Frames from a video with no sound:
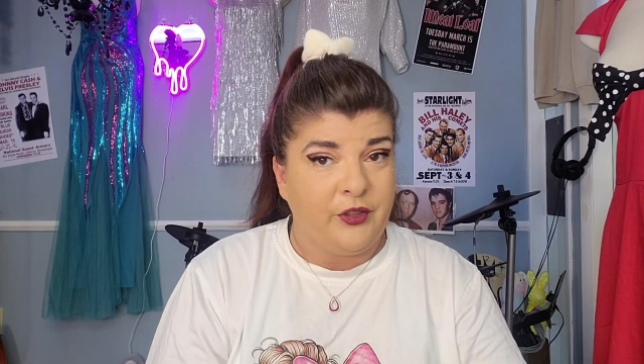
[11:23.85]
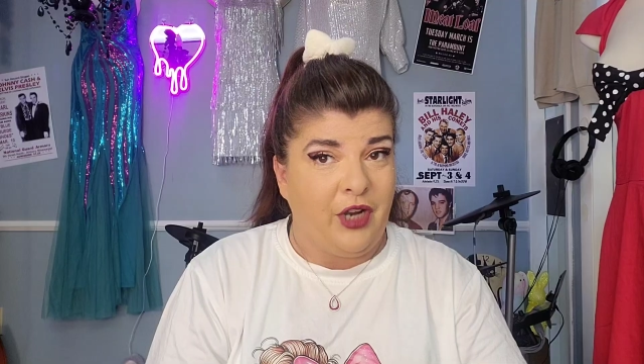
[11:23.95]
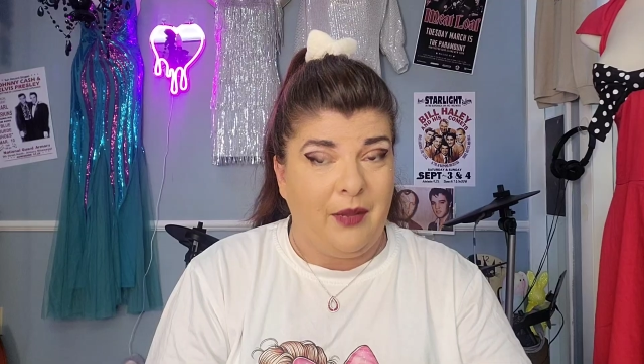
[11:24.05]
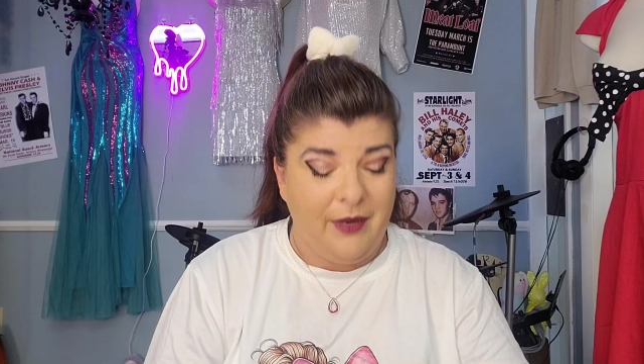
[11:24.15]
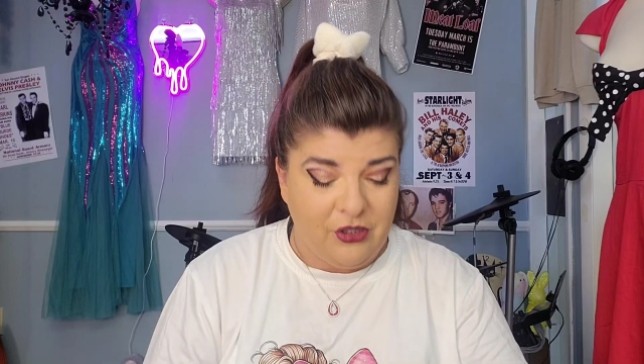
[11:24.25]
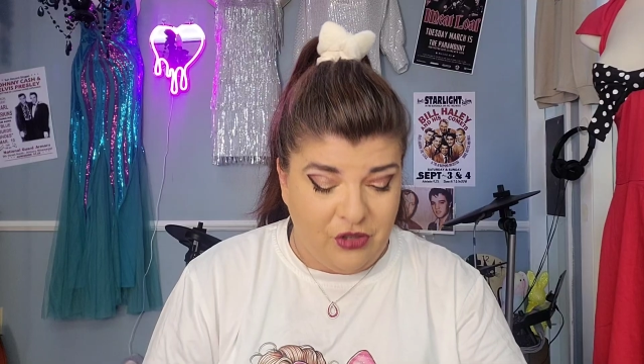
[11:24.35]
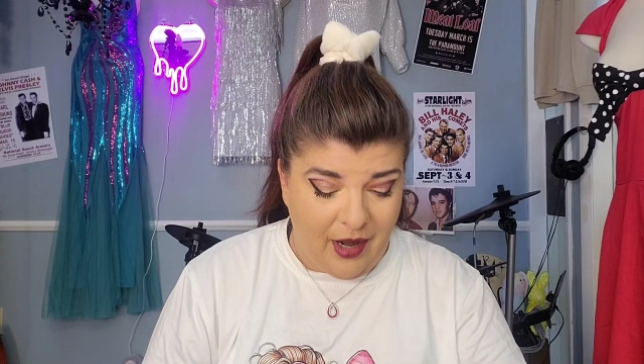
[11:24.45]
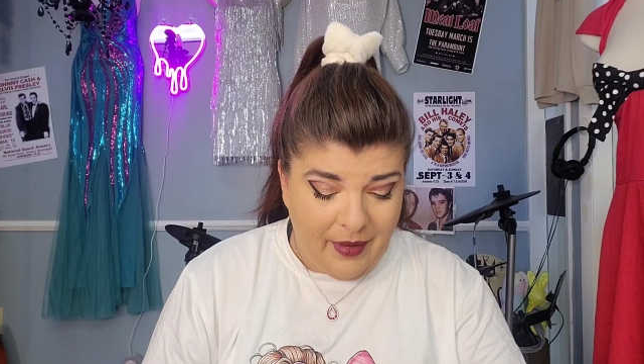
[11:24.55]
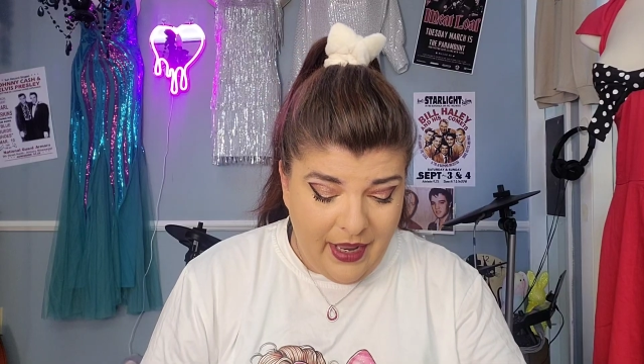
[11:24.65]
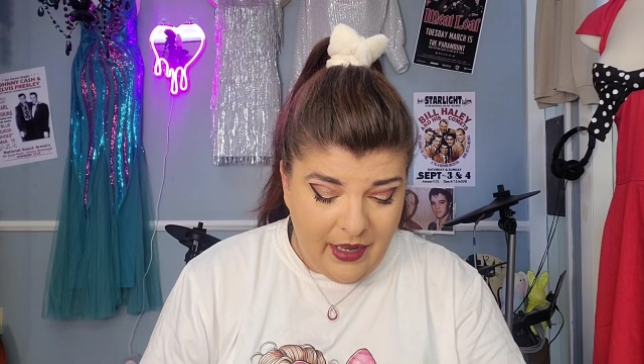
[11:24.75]
there's not going to be a
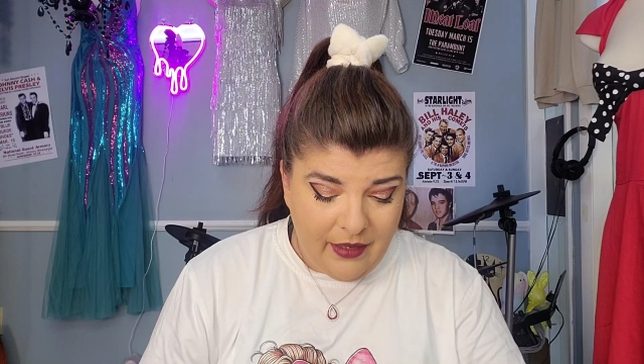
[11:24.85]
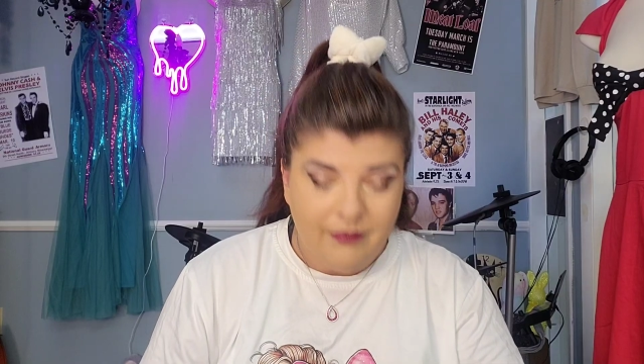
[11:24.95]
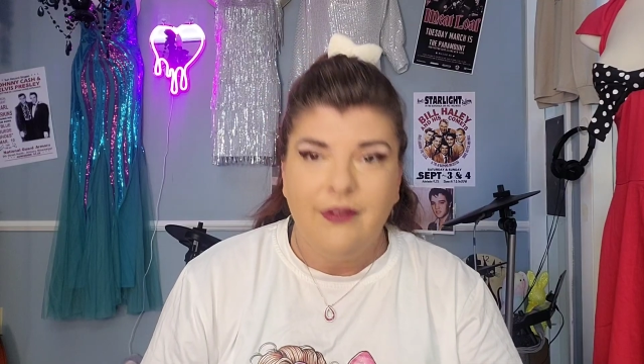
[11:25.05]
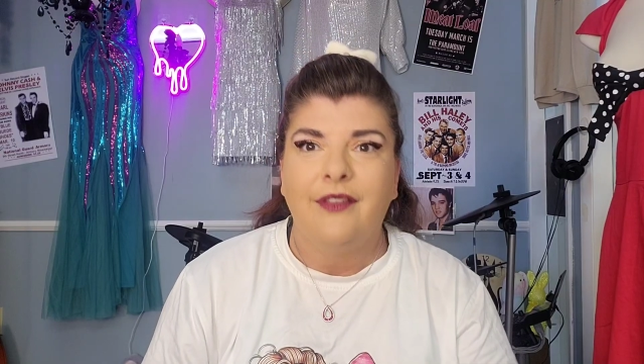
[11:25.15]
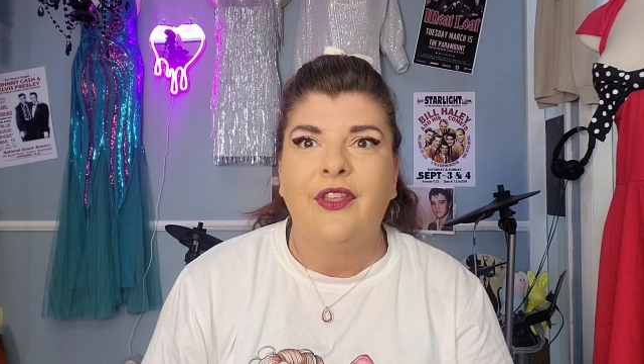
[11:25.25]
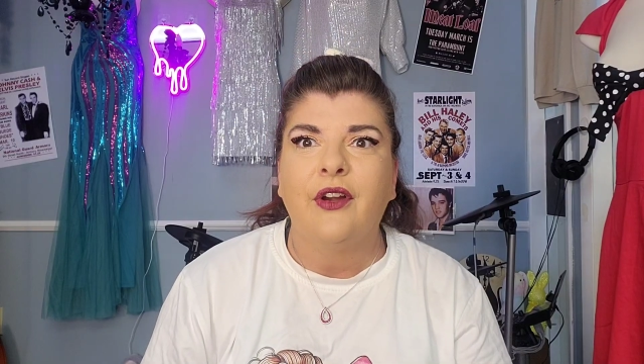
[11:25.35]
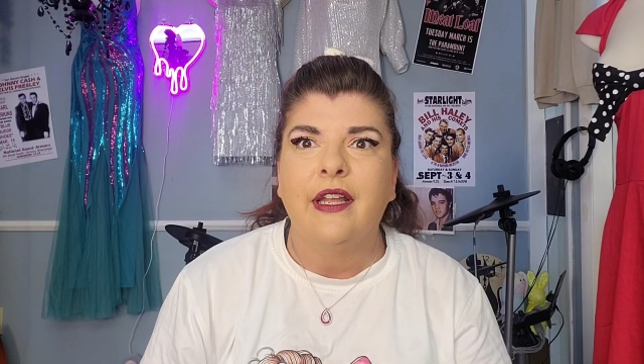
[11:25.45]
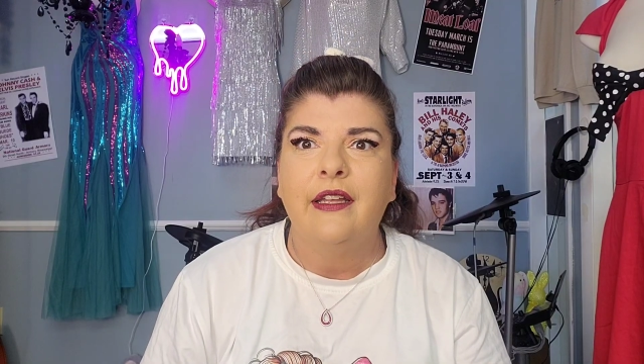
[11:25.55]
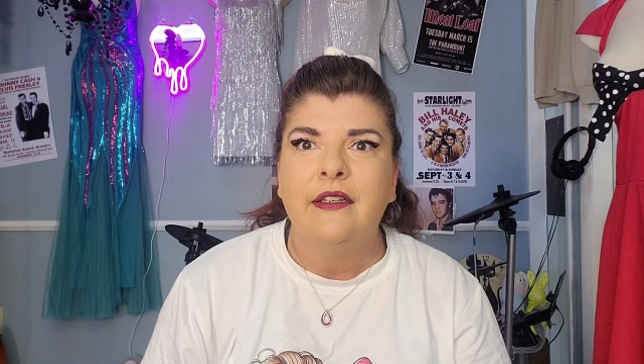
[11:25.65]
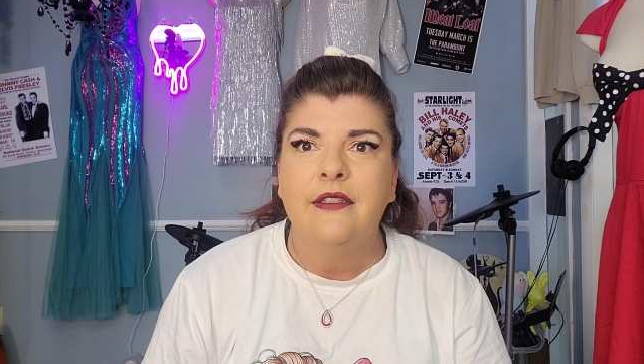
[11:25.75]
strap. There
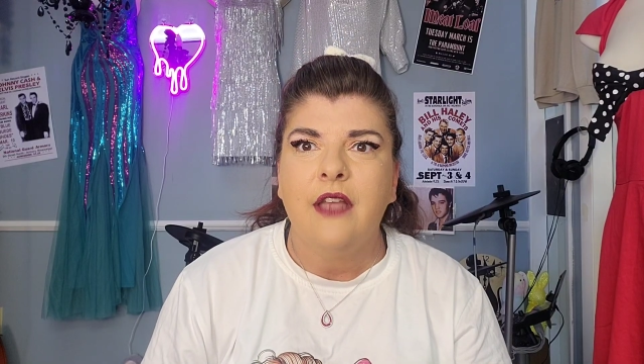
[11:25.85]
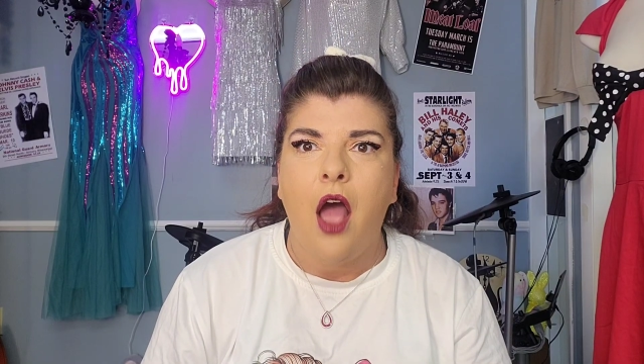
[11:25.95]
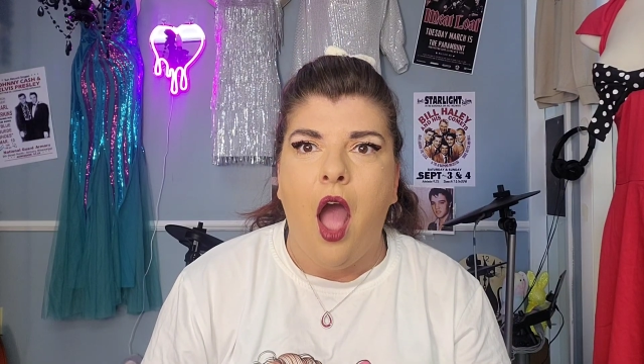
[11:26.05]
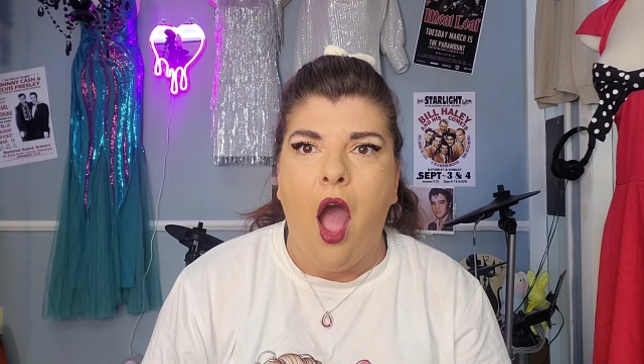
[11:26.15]
is.